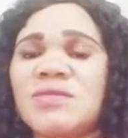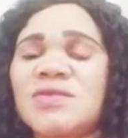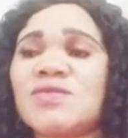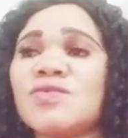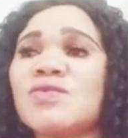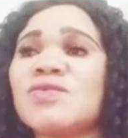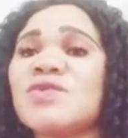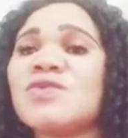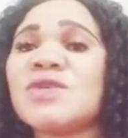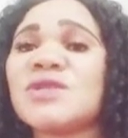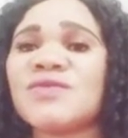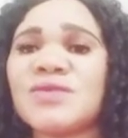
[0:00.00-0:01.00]
to do
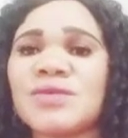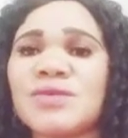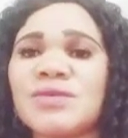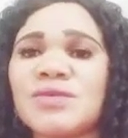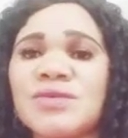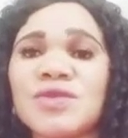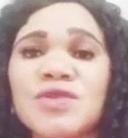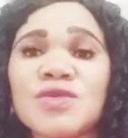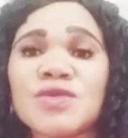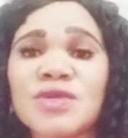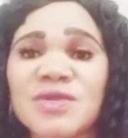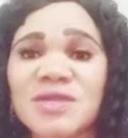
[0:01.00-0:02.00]
it for you.
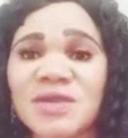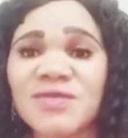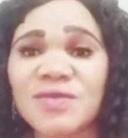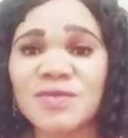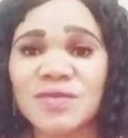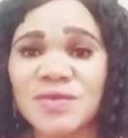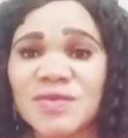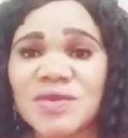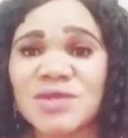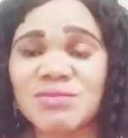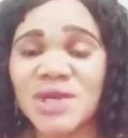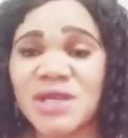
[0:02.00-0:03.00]
You yourself, you will do
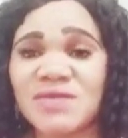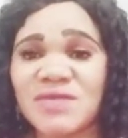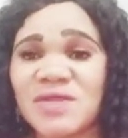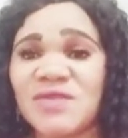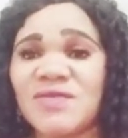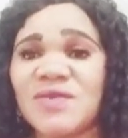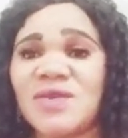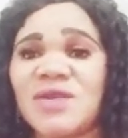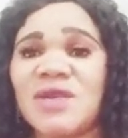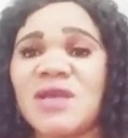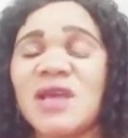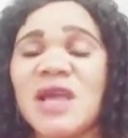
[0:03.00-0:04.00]
it by yourself.
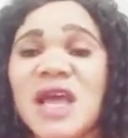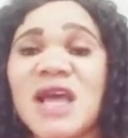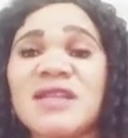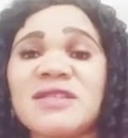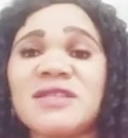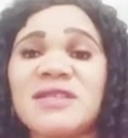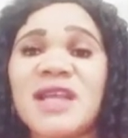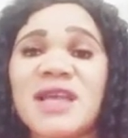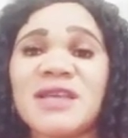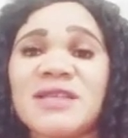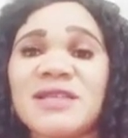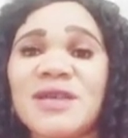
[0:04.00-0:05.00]
And
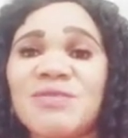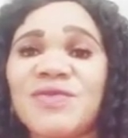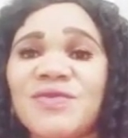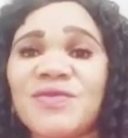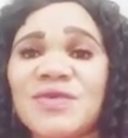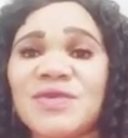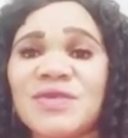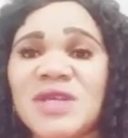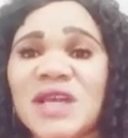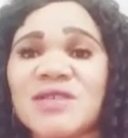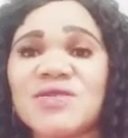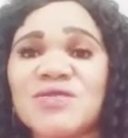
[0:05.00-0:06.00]
like I said before,
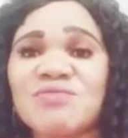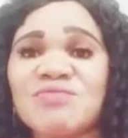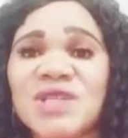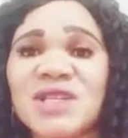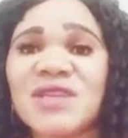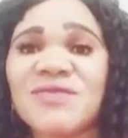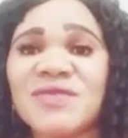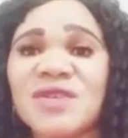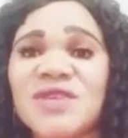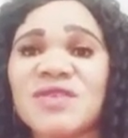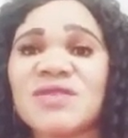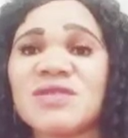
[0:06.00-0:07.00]
as you believe in
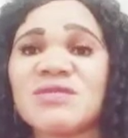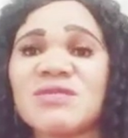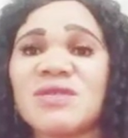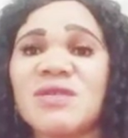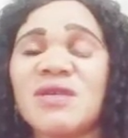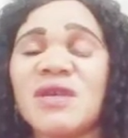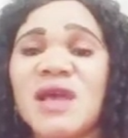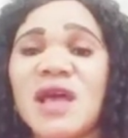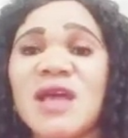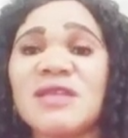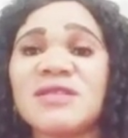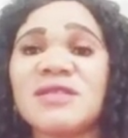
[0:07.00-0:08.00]
God
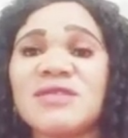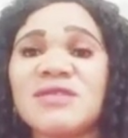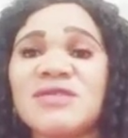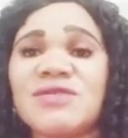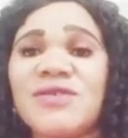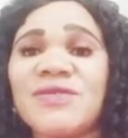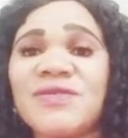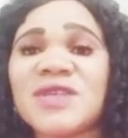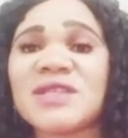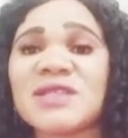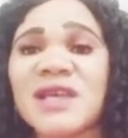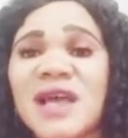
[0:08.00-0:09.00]
and your
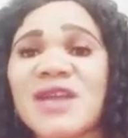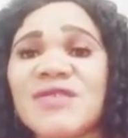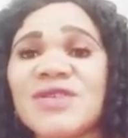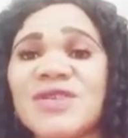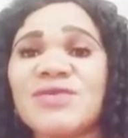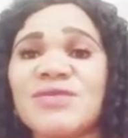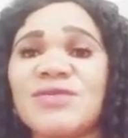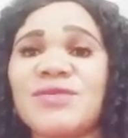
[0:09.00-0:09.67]
faith carry you,